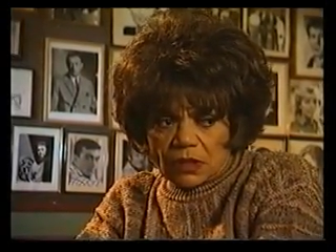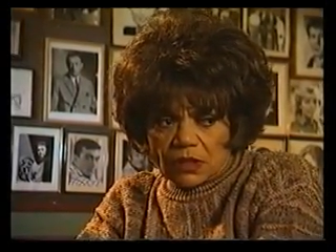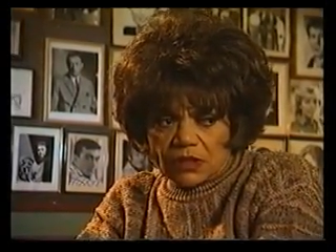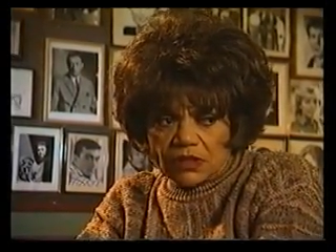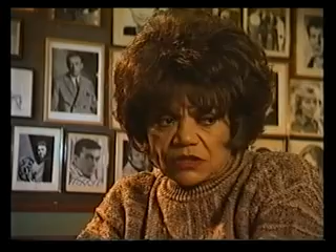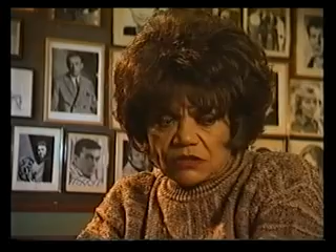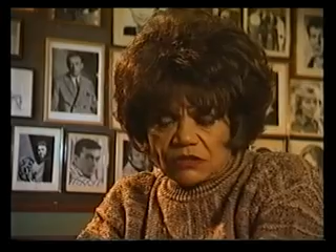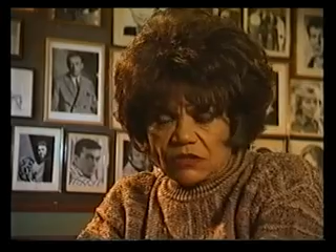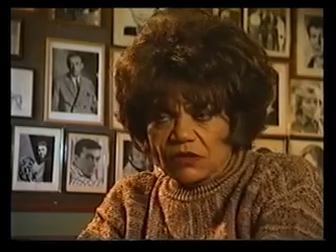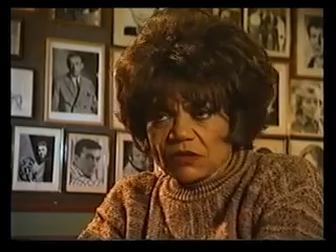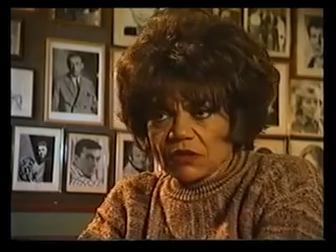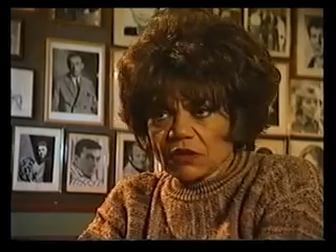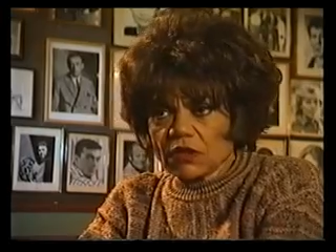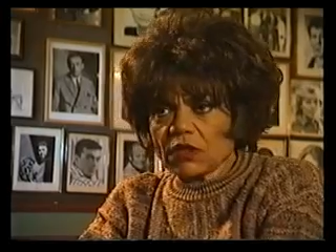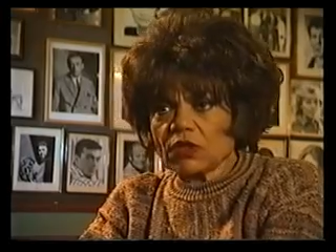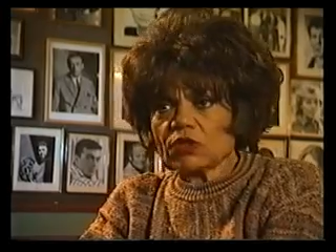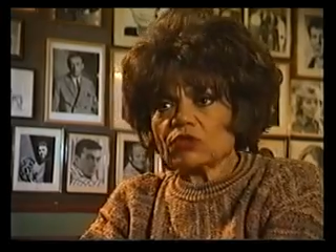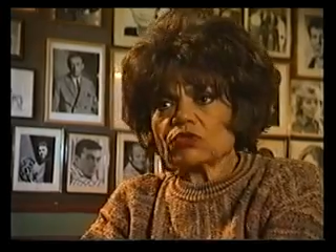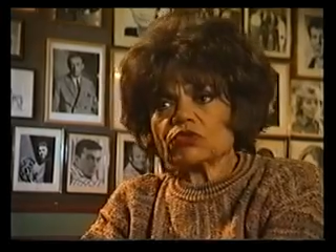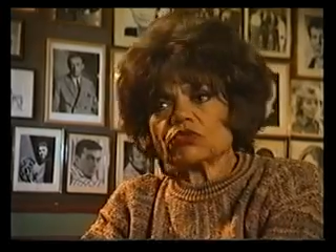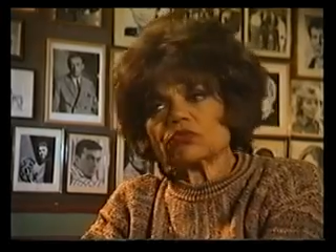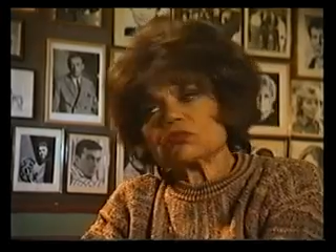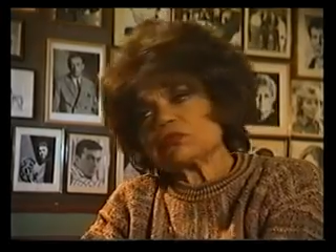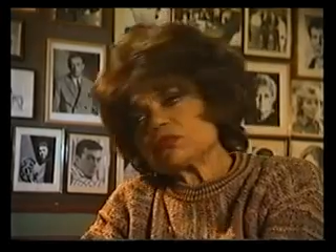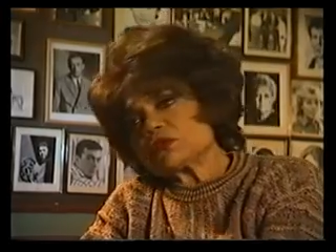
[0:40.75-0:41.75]
It's a very
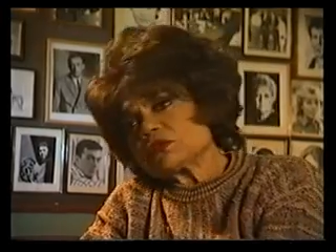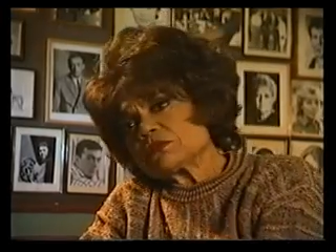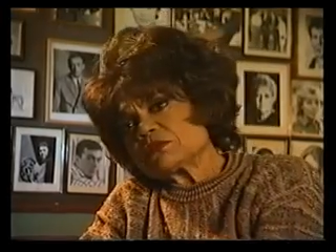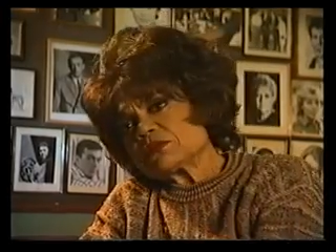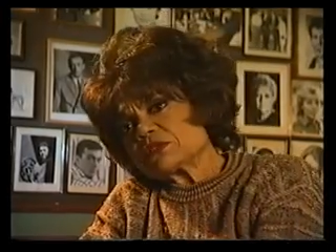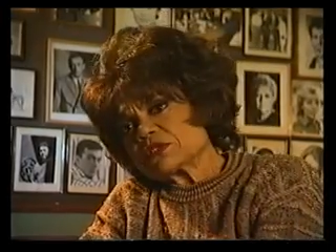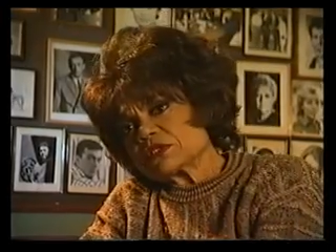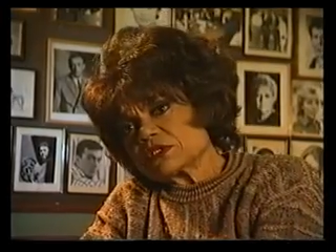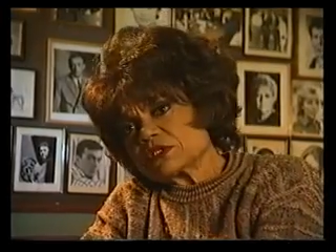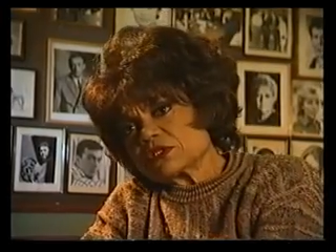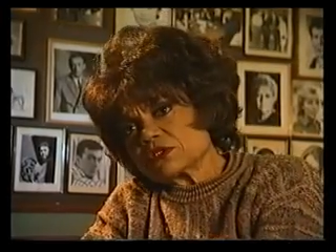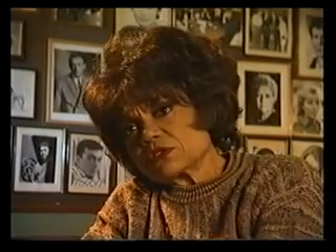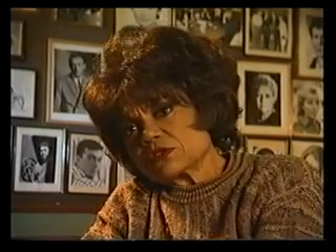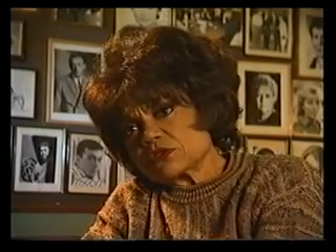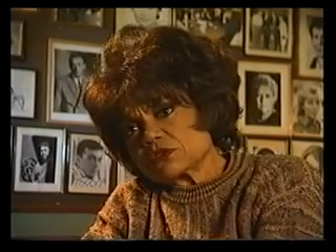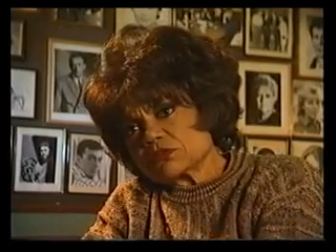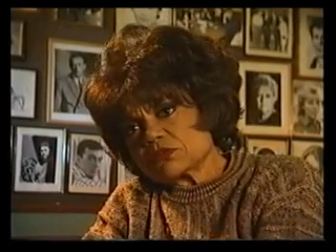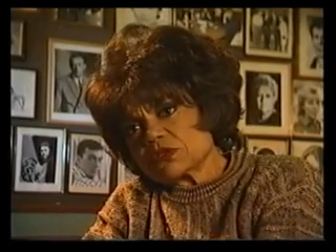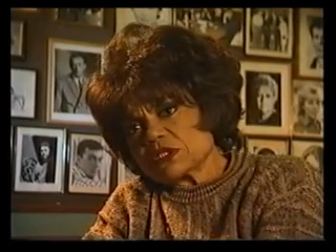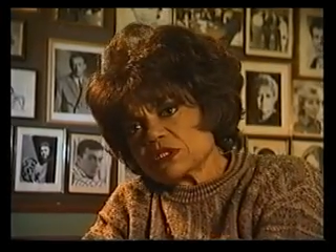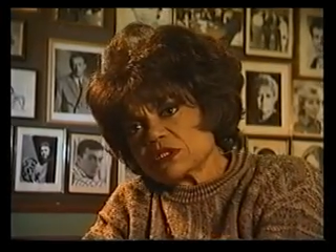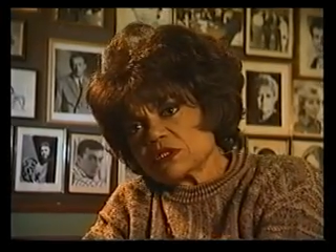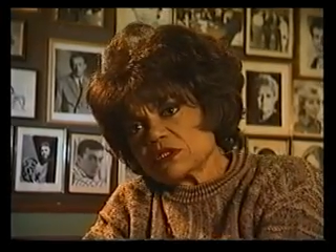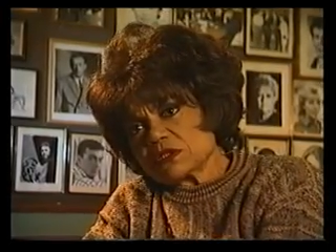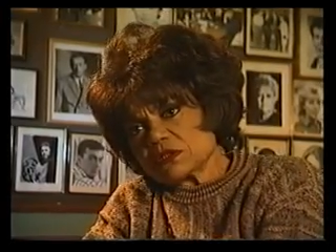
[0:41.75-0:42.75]
honorable position
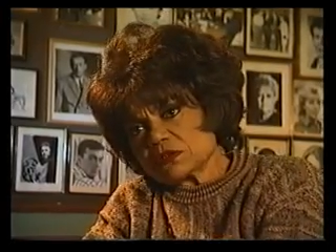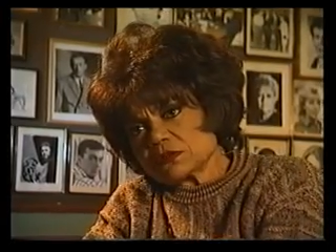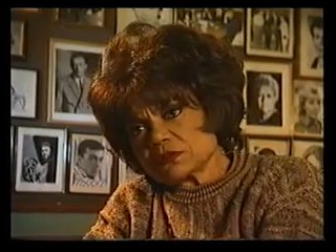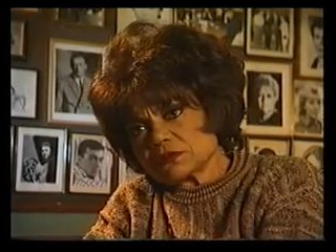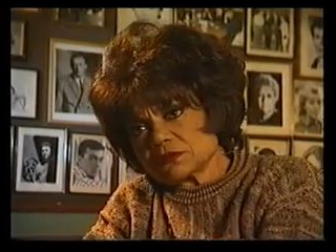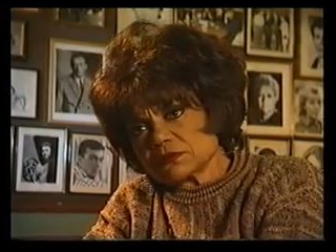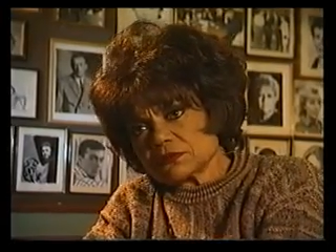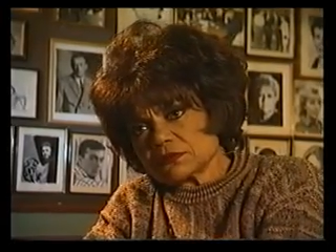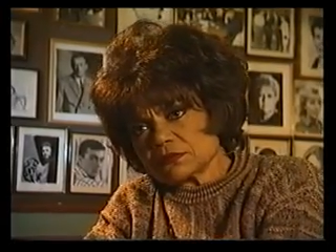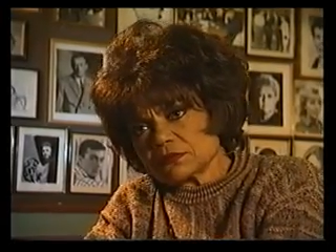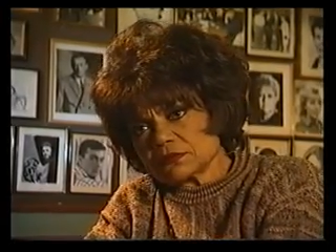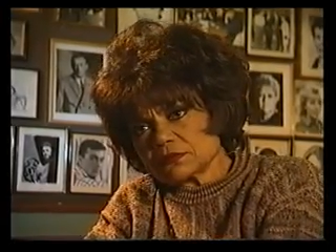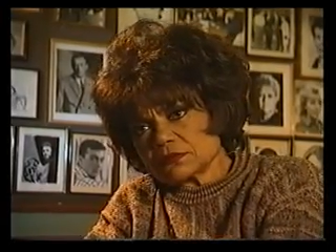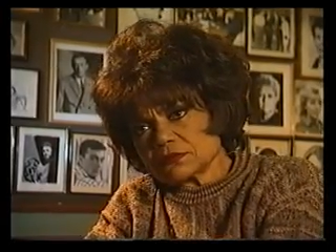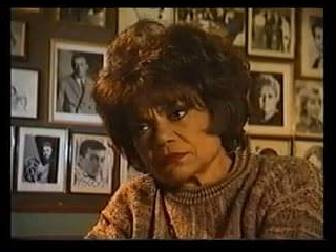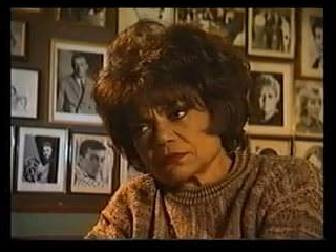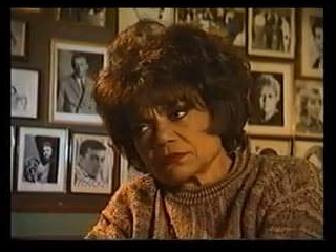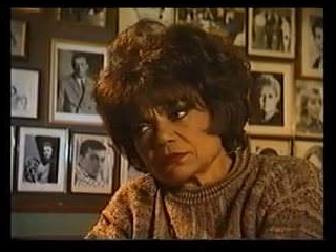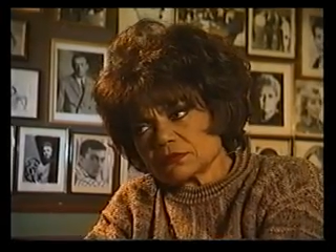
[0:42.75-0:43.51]
to be in.